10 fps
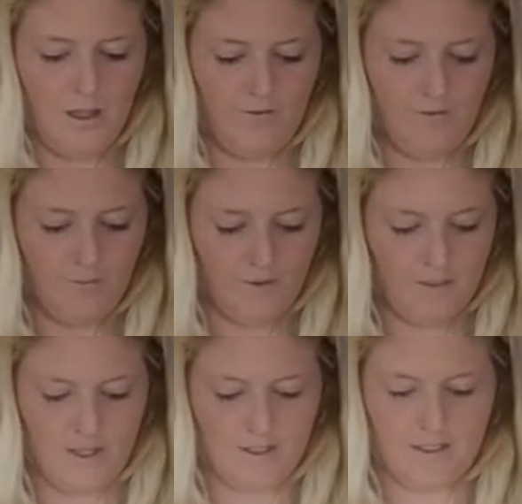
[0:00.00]
A few more
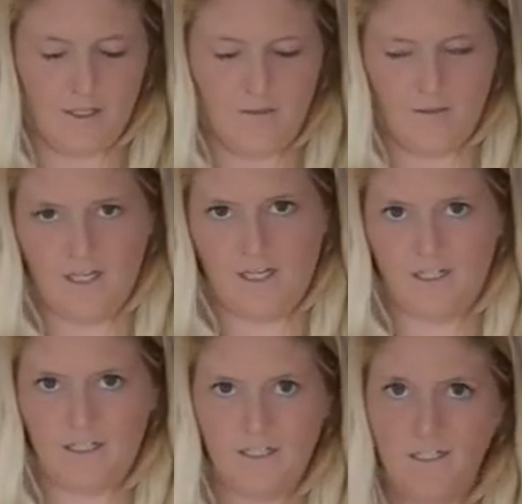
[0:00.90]
things that you will
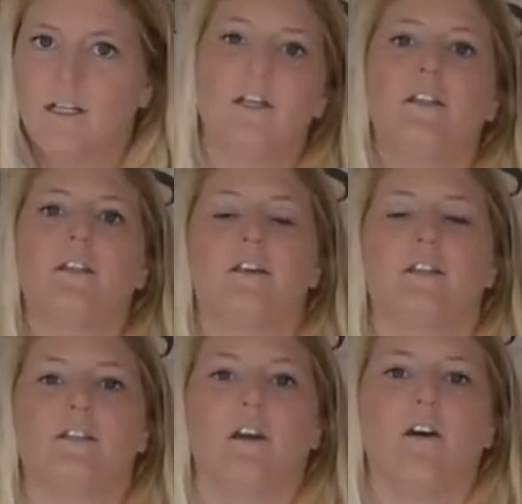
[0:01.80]
need
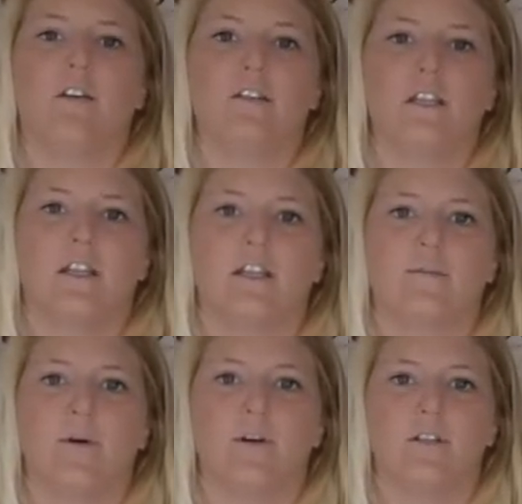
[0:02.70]
that aren't in
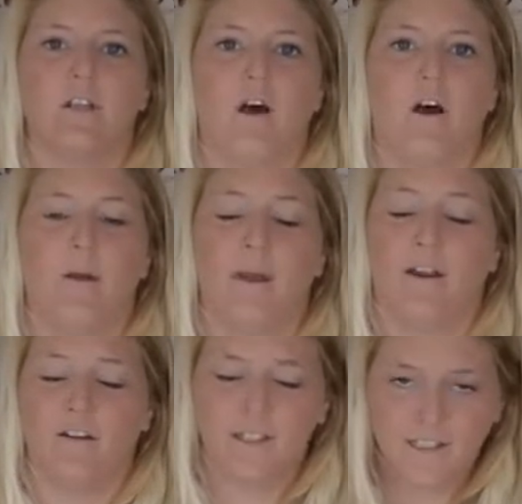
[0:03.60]
this box are a
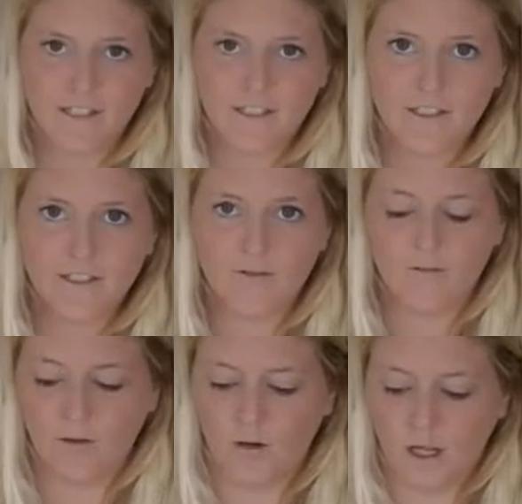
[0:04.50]
pair of scissors
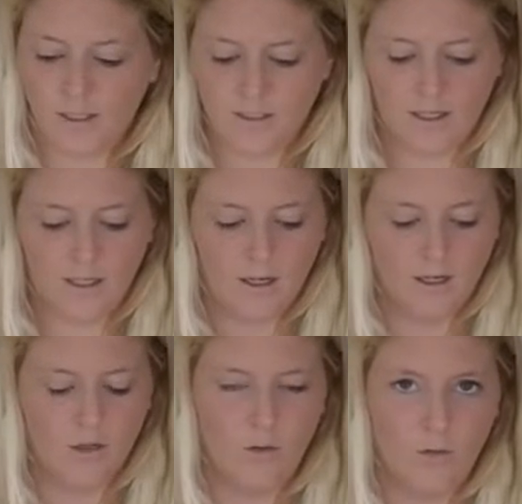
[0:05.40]
for
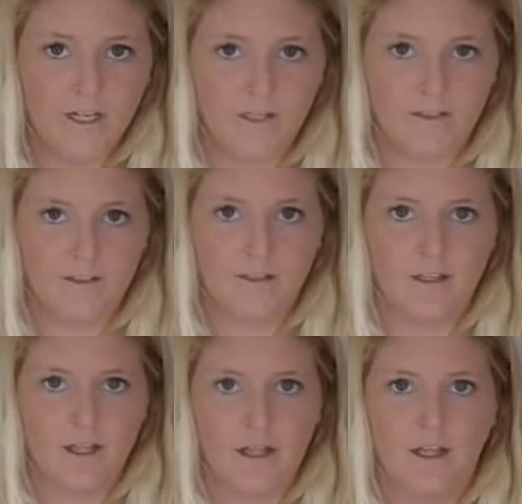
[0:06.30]
cutting your wicks
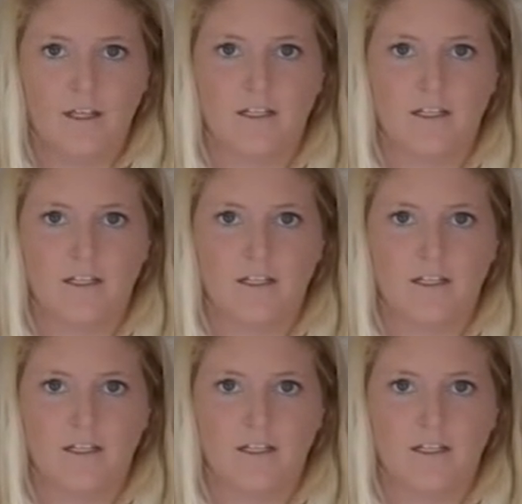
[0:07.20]
uh,